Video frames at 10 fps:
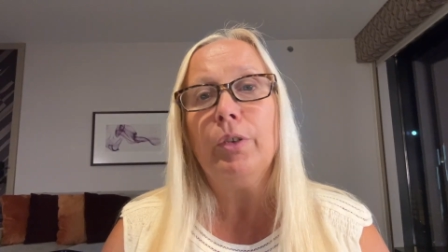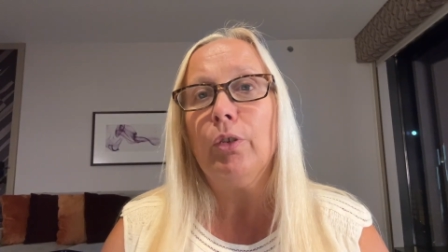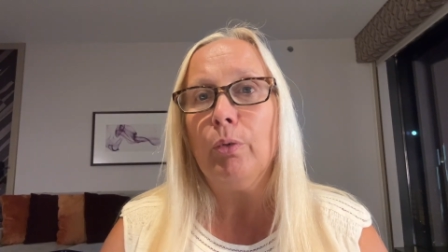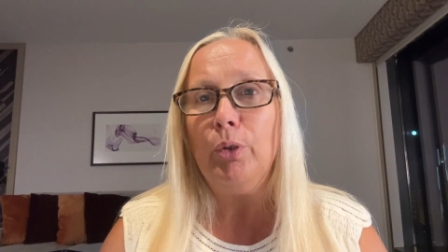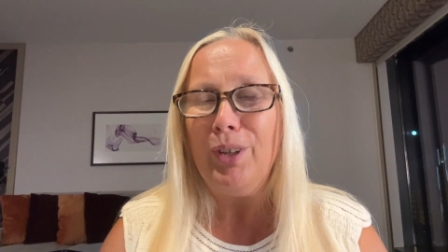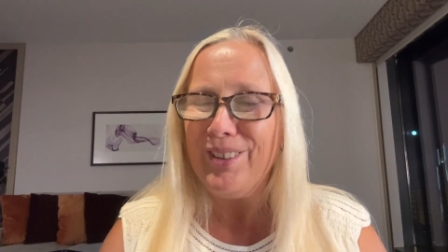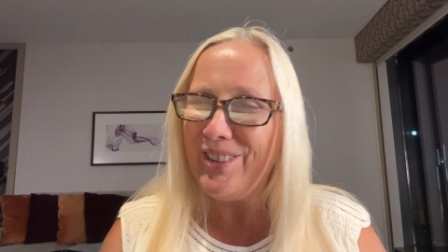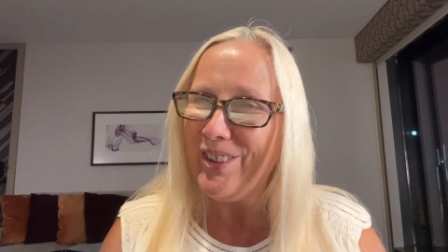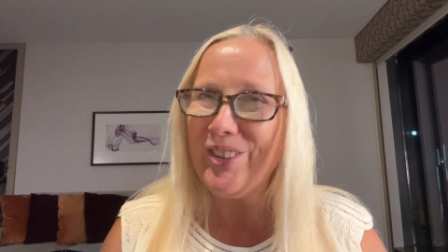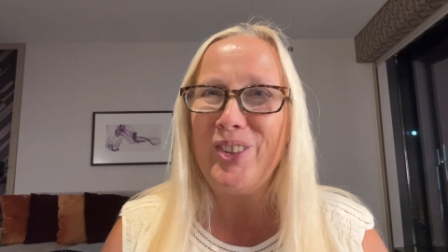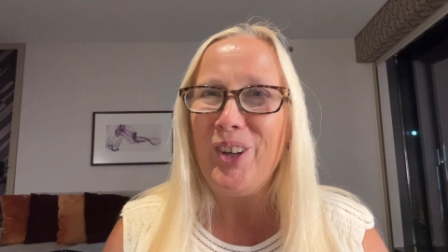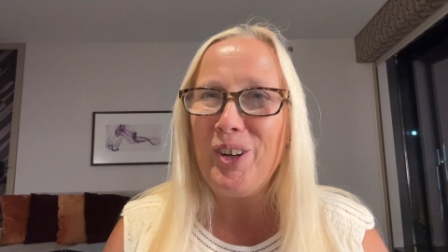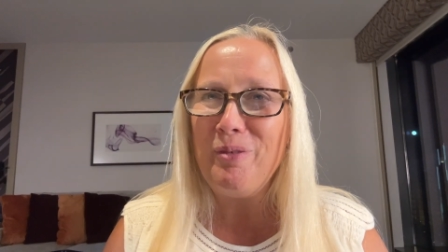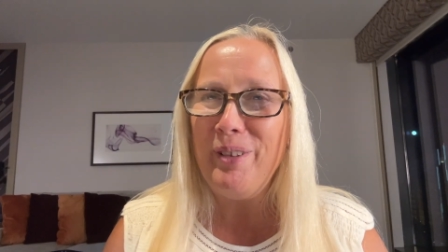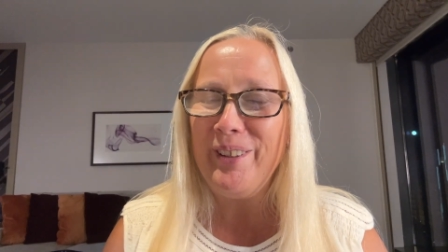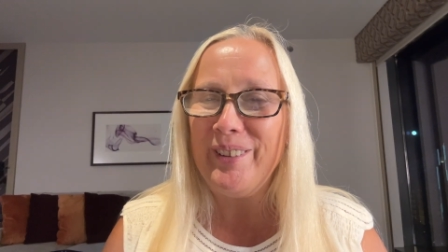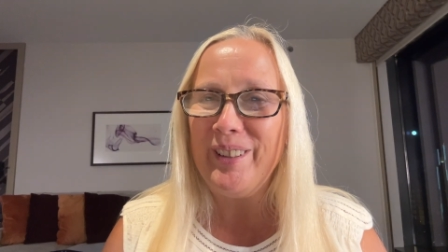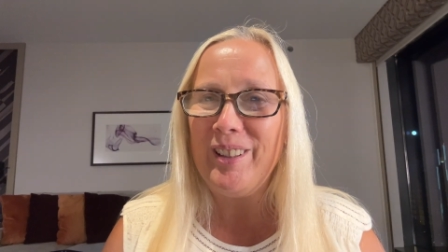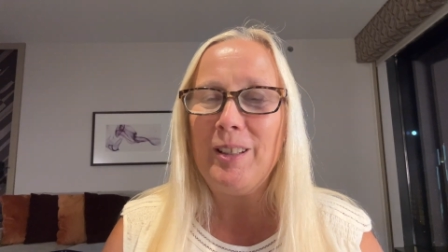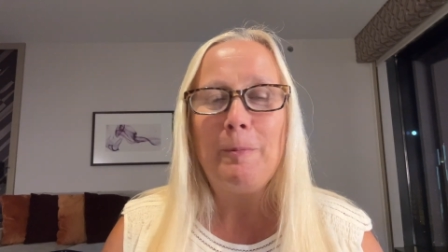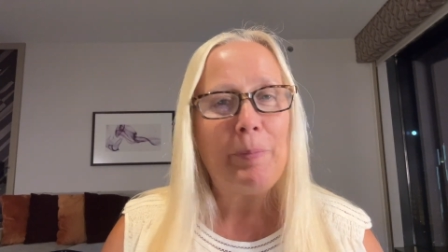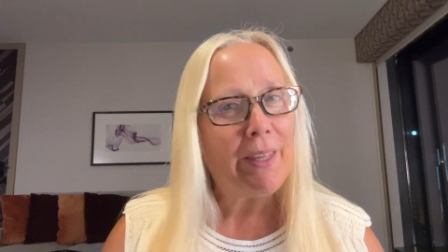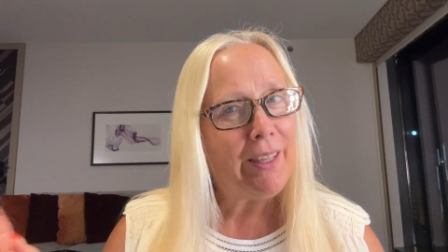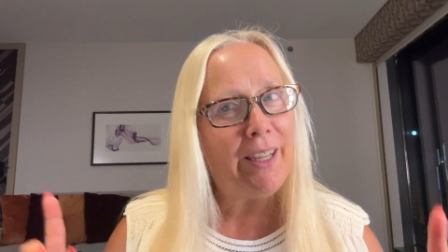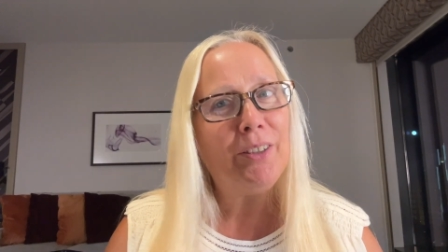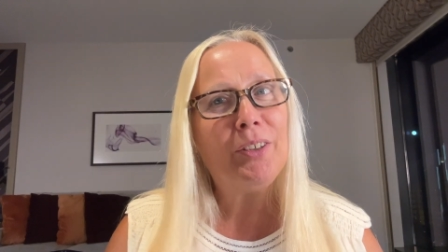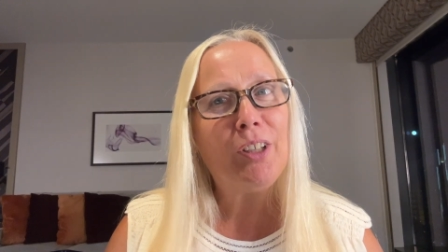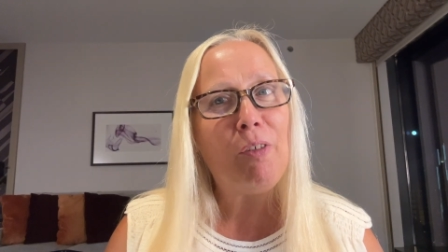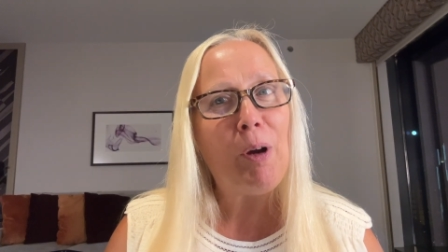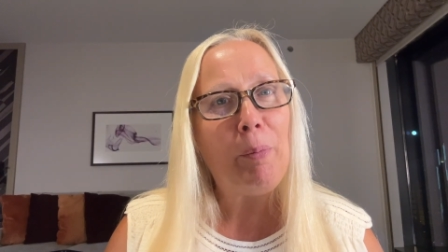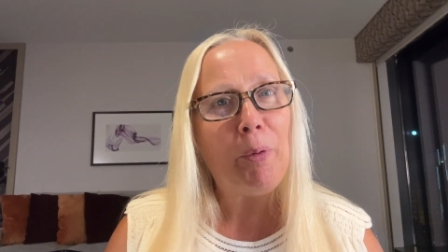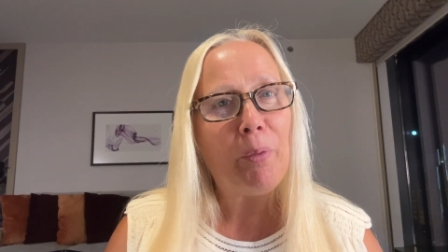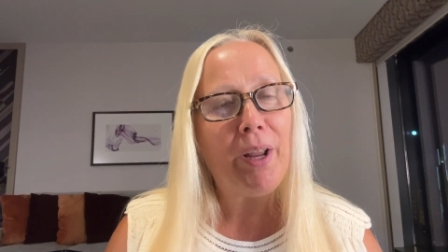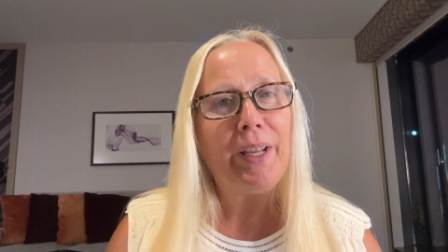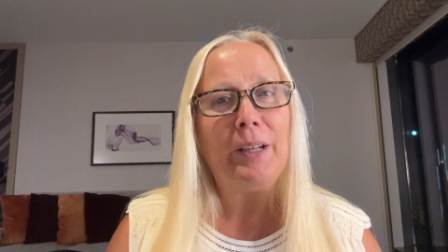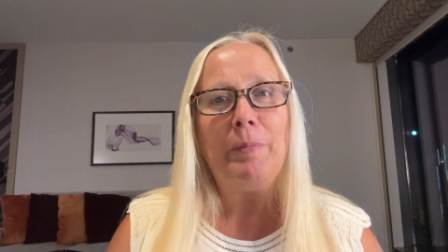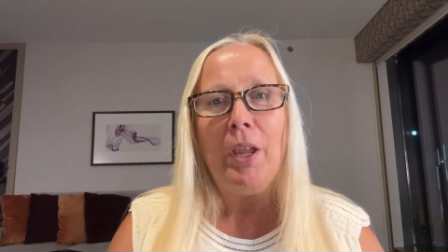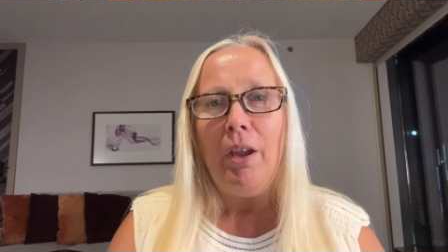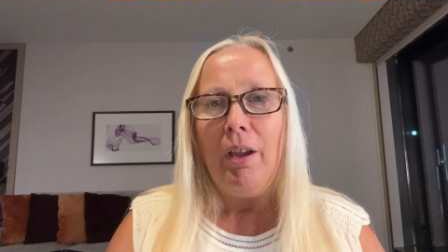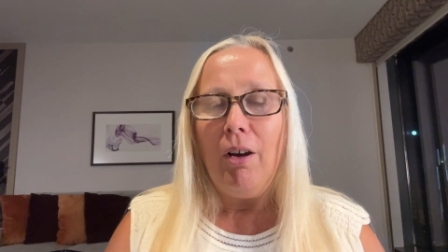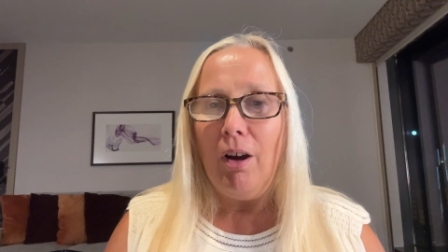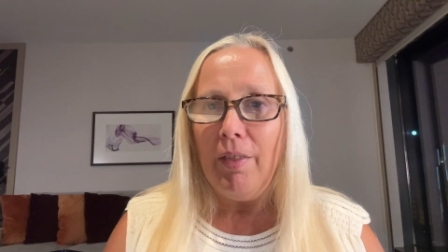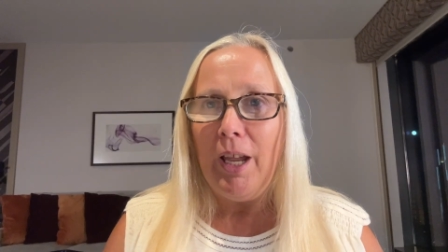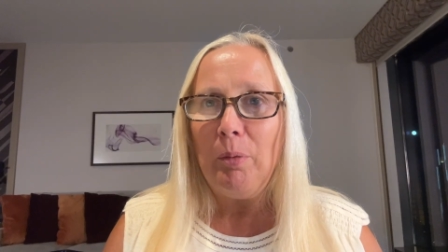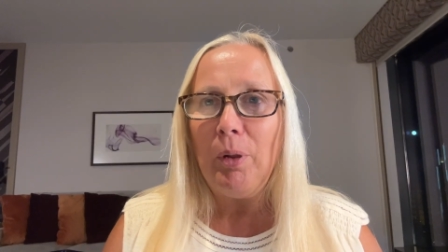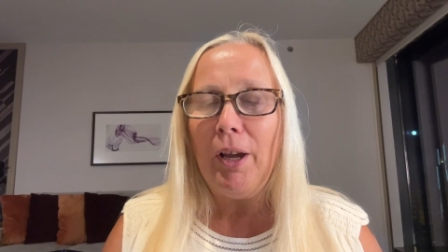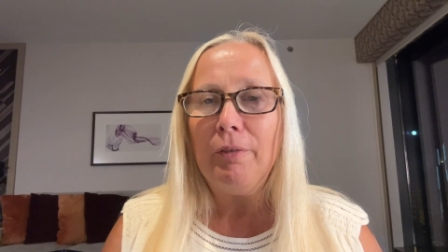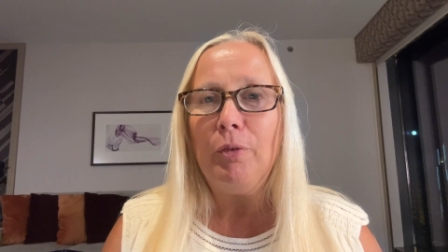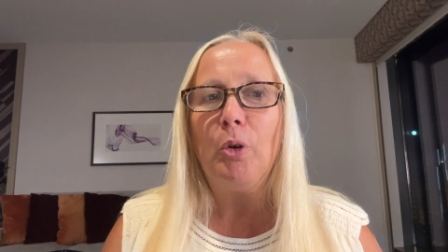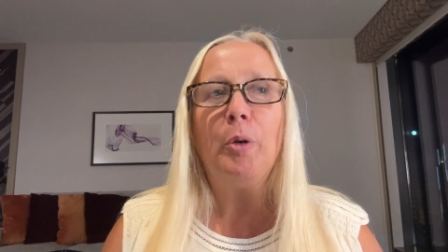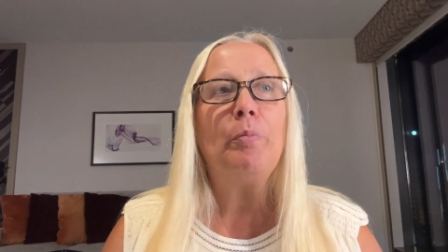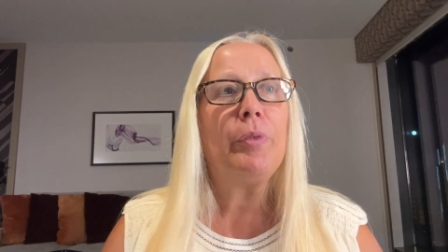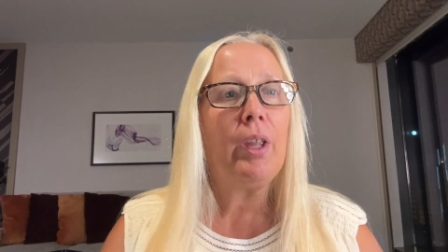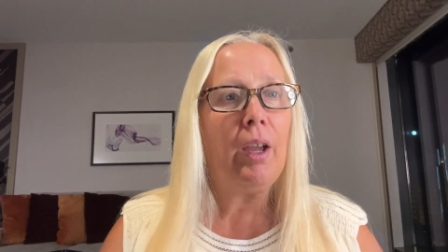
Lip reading: So you can still start a business, get yourself up and running on that platform.